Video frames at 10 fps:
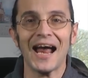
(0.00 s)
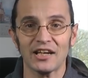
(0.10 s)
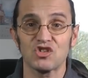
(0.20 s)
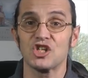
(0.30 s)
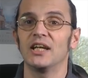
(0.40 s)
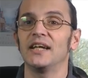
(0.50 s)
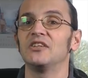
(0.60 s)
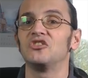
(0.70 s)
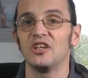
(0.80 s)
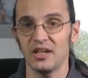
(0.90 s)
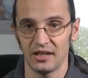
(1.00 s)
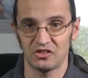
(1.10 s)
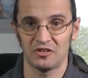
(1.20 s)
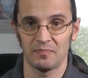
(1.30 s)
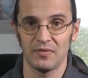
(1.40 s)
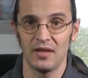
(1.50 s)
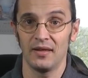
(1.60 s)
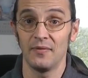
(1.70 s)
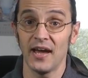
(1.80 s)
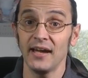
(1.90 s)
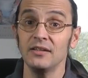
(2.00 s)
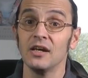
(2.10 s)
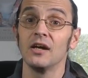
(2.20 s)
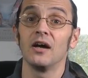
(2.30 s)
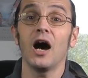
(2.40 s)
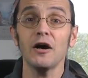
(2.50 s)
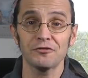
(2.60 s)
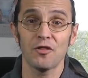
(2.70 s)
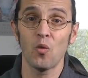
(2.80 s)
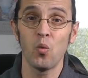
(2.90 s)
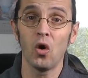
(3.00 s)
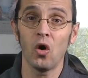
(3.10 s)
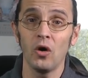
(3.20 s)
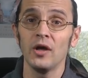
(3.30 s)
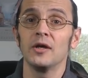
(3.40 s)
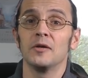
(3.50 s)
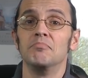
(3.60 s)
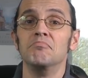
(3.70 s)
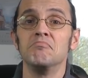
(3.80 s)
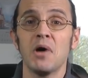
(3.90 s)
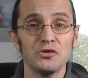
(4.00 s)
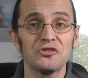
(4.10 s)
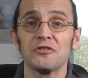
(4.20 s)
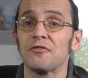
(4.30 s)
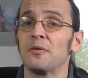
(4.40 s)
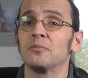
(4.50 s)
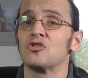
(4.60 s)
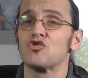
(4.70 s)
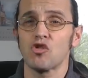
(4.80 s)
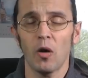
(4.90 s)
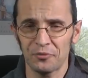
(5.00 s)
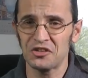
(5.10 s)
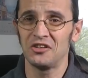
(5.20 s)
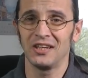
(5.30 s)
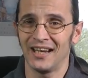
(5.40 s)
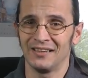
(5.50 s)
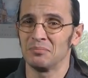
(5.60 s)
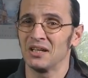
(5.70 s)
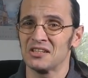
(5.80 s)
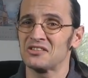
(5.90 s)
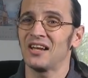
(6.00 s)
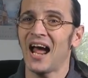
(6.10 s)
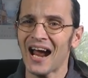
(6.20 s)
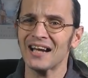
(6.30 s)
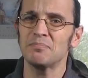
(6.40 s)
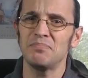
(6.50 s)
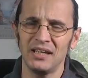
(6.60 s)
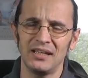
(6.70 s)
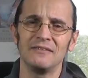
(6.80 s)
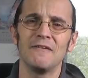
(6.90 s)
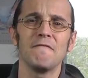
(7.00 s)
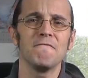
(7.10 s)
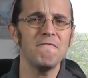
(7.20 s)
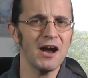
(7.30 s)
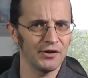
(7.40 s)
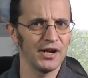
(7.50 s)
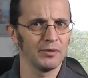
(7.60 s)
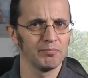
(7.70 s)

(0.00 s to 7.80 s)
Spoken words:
actually did it. And then, after the war, most of them dropped it again because it had been very